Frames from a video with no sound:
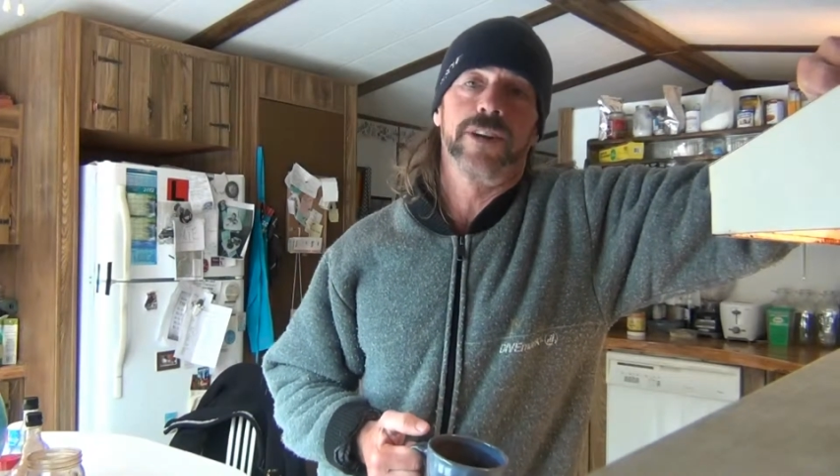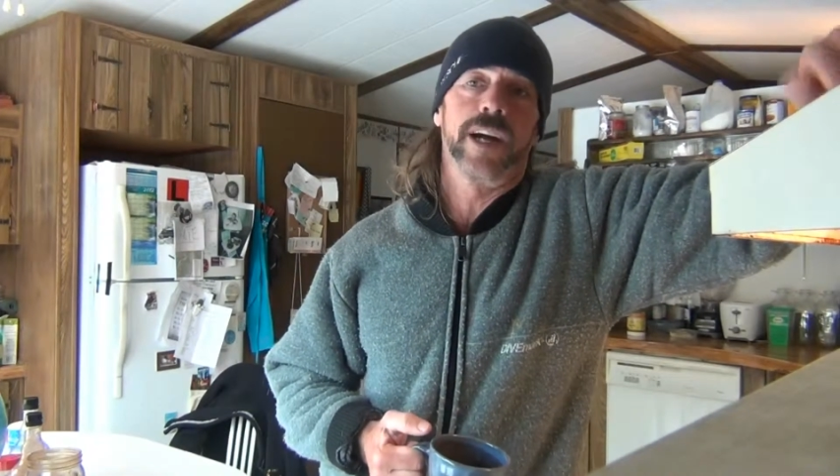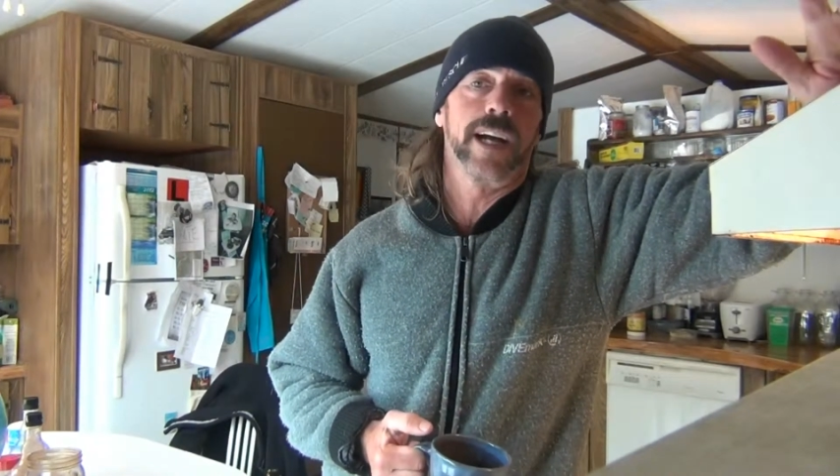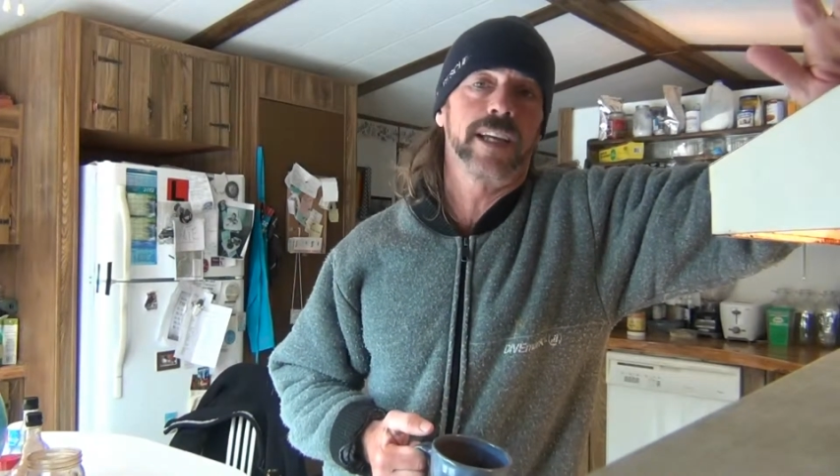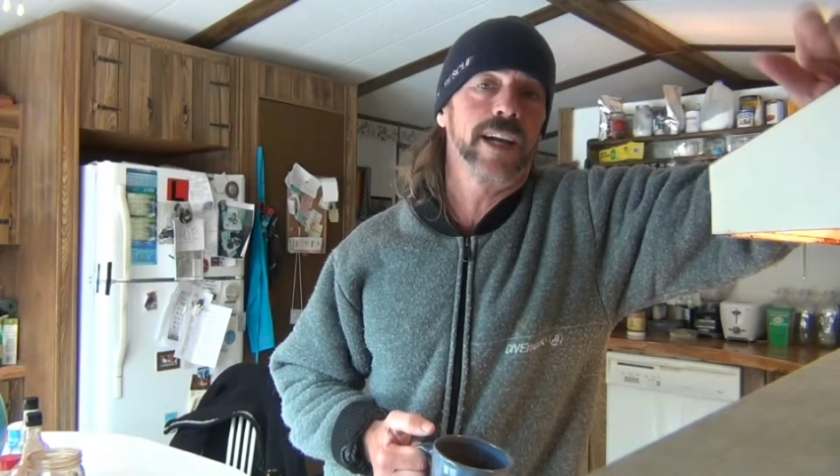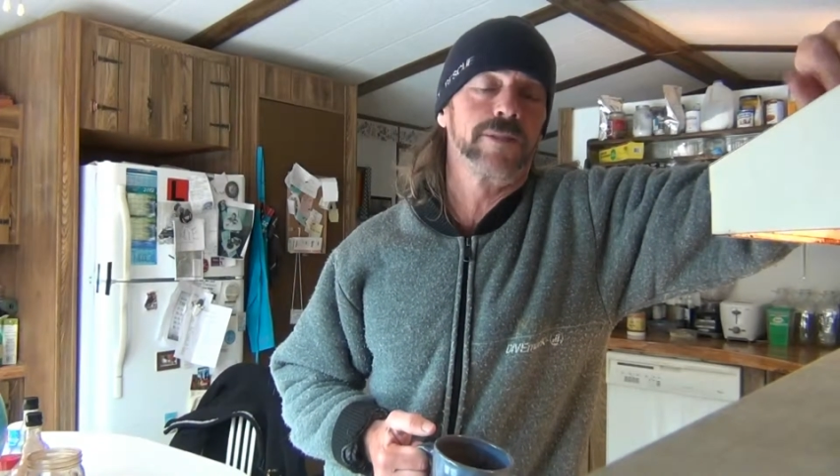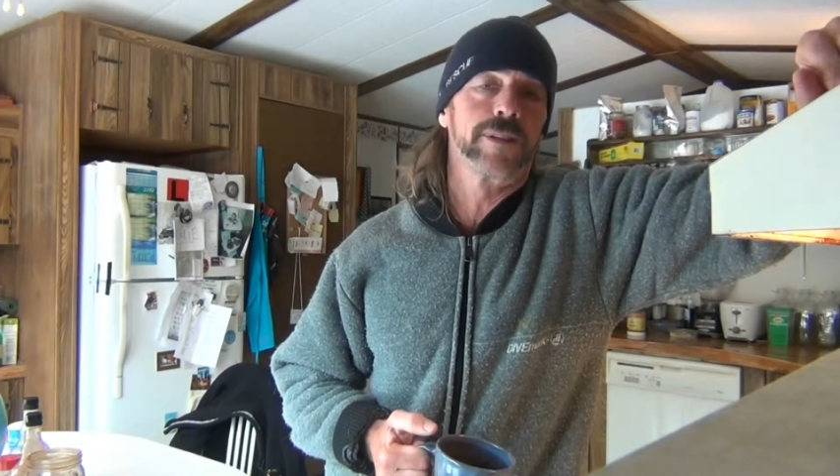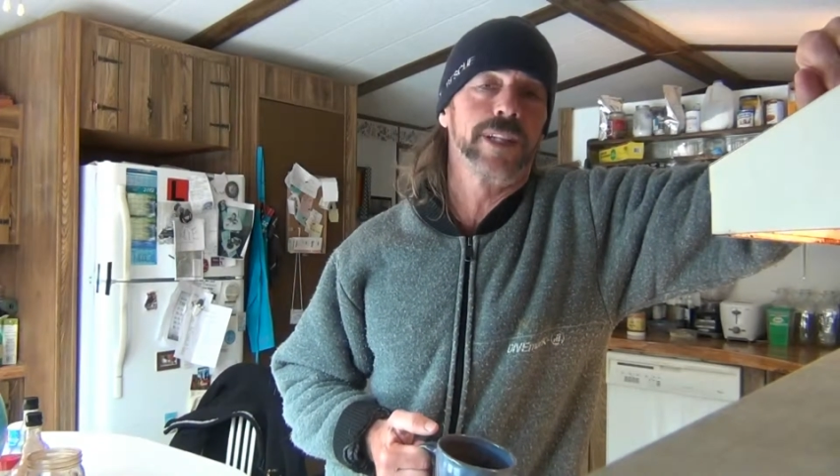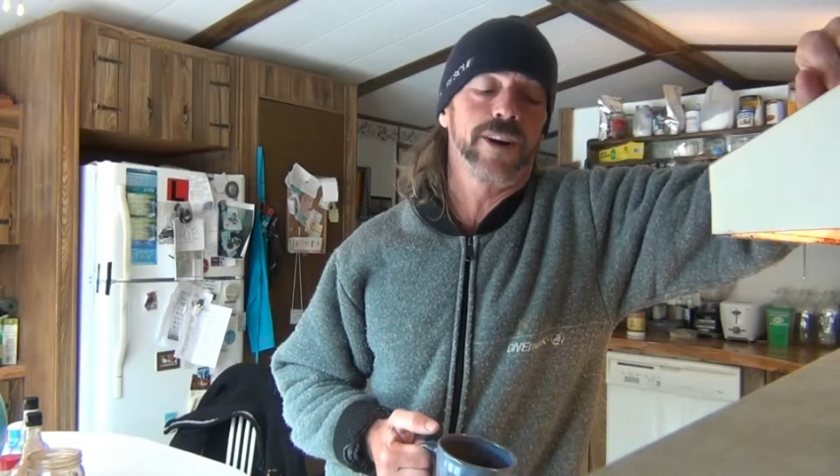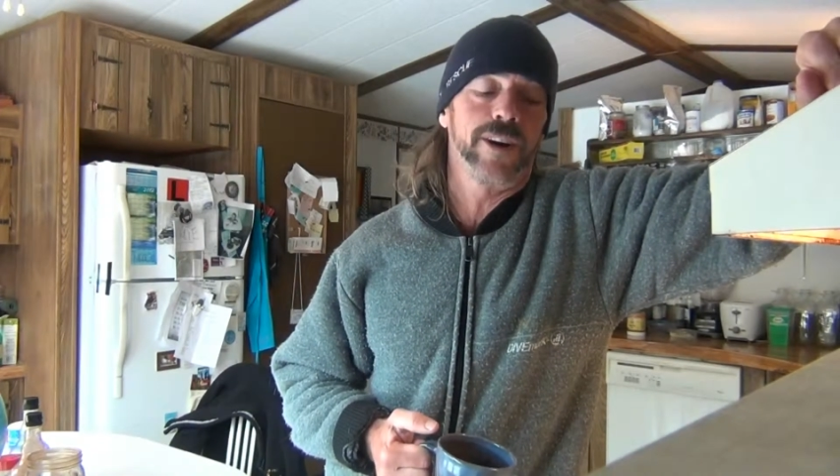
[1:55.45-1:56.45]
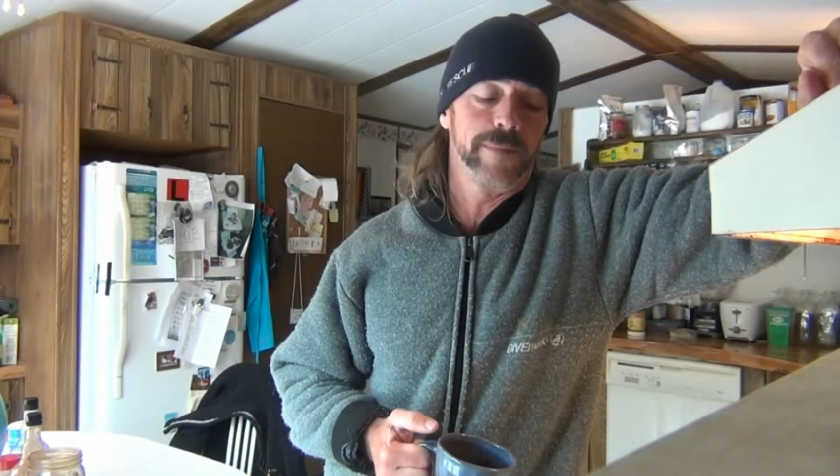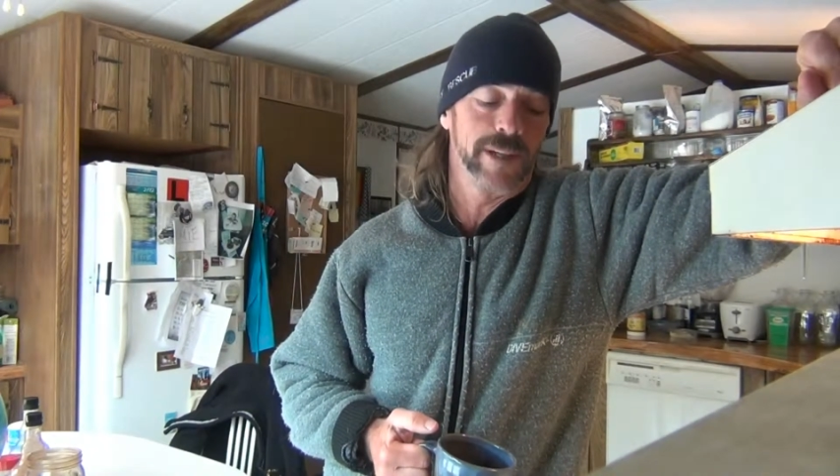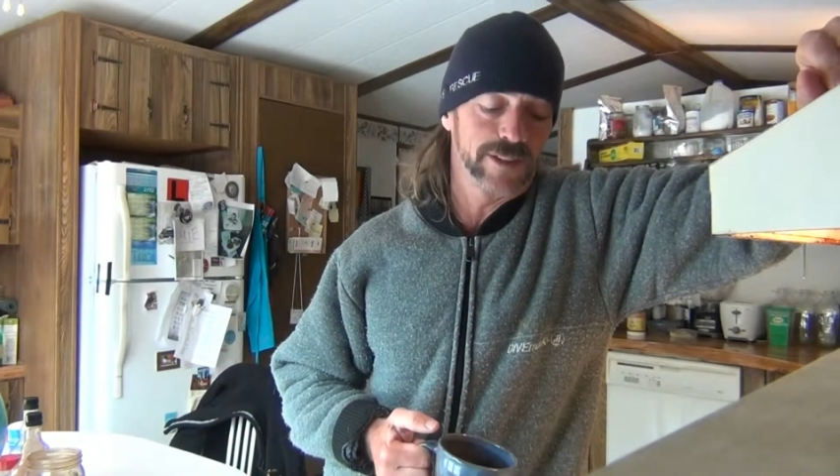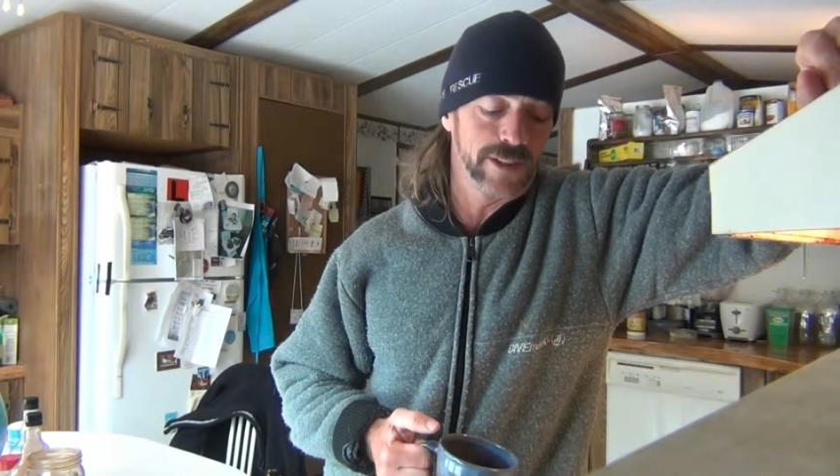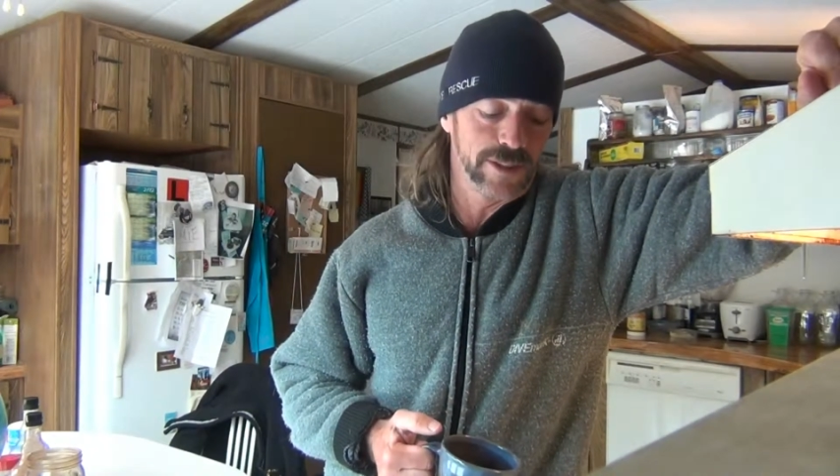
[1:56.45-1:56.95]
I can't really
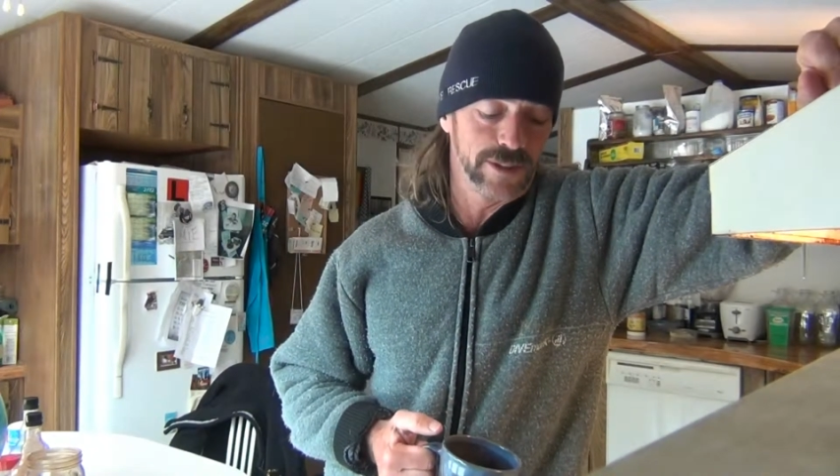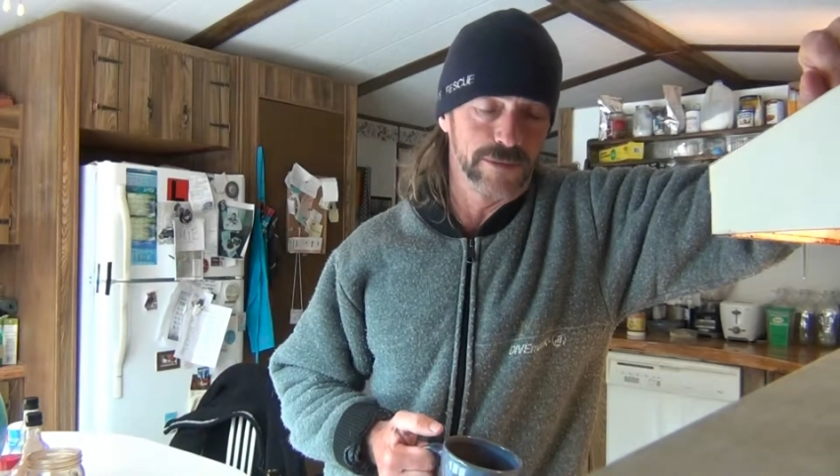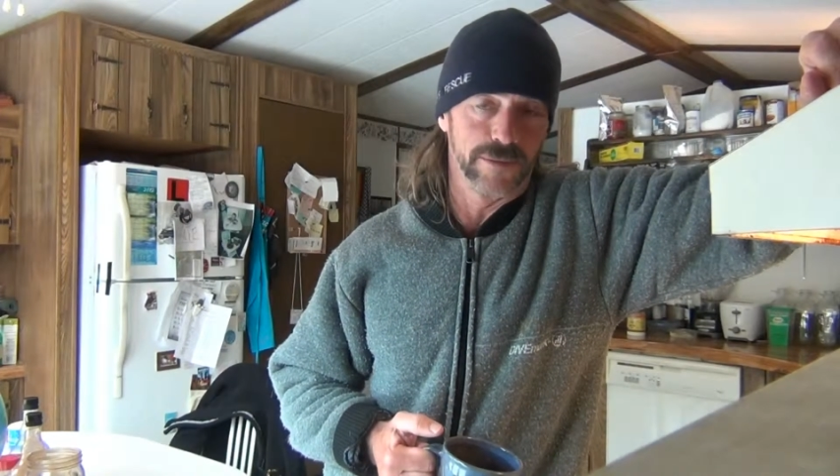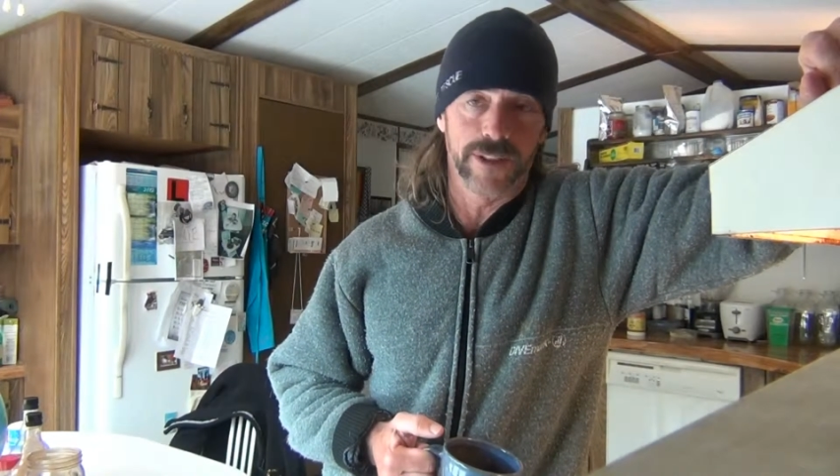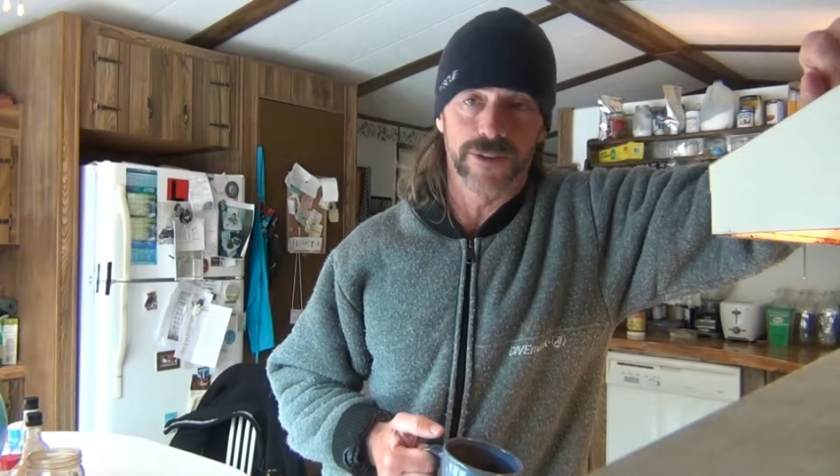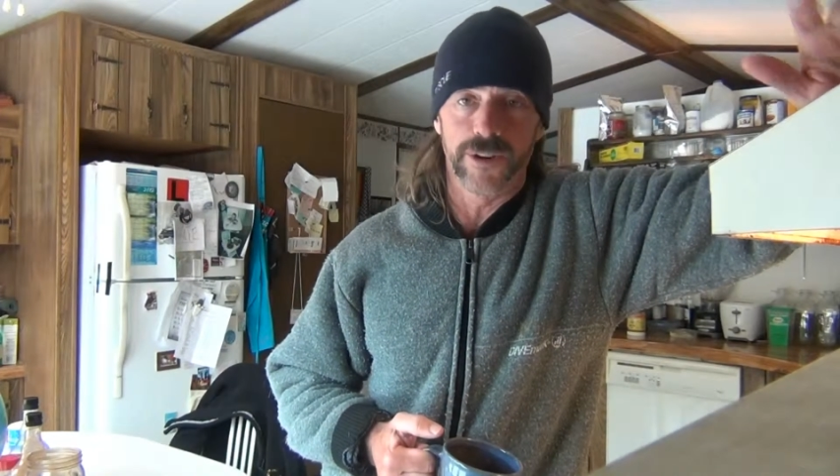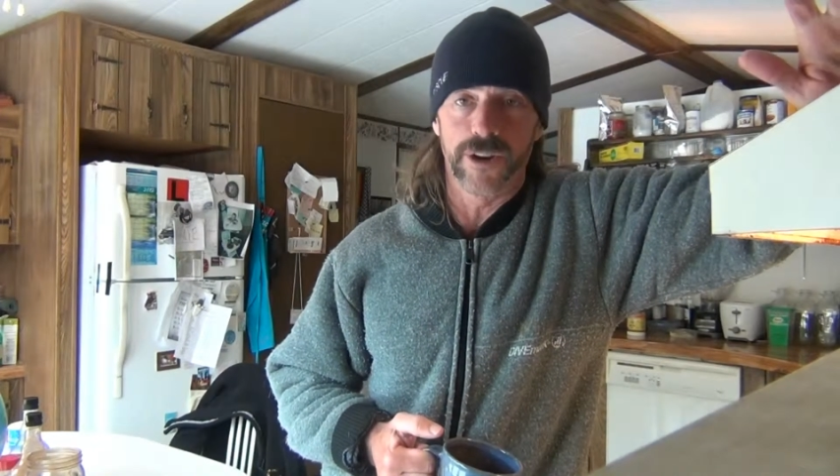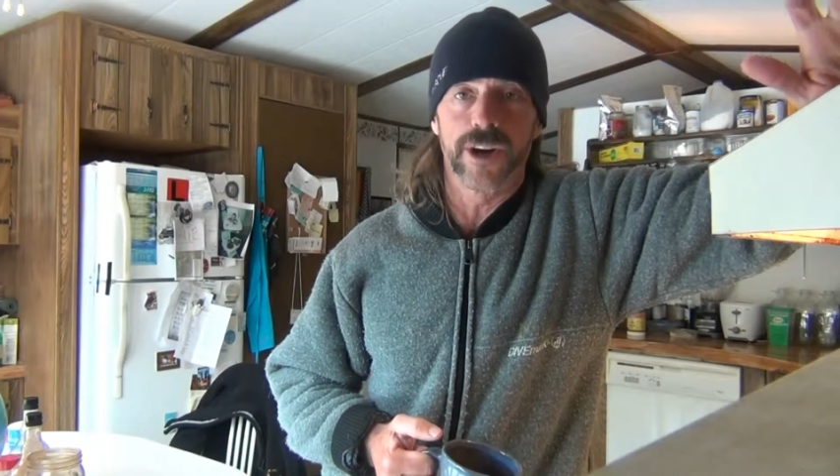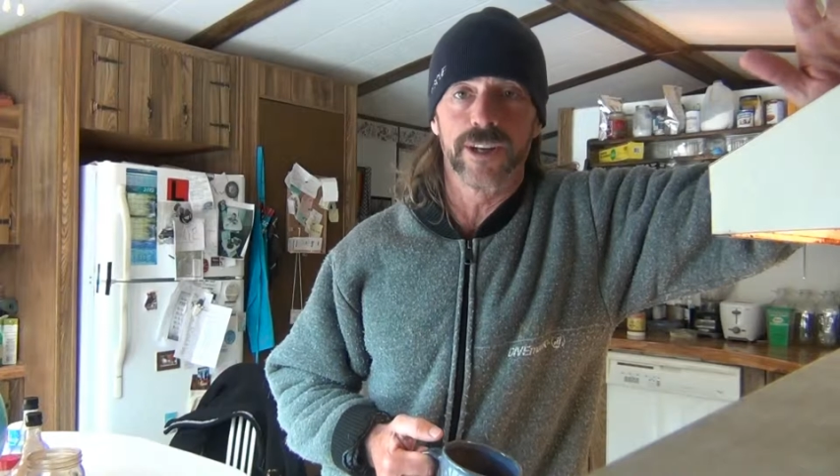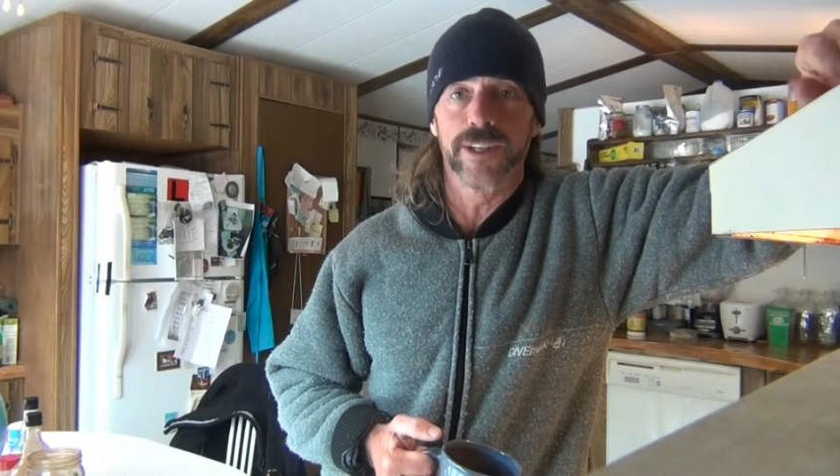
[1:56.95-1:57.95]
comment onto whether or not,